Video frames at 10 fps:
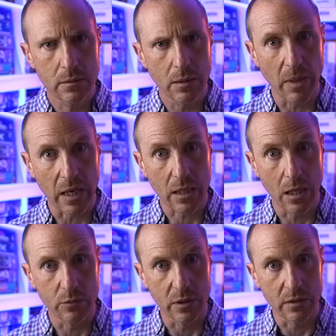about
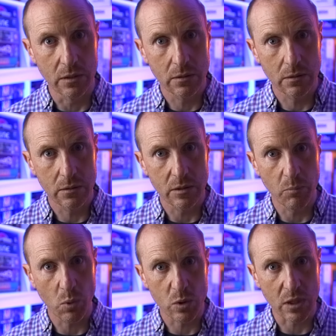Conan the
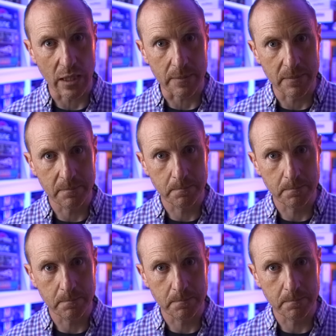board game?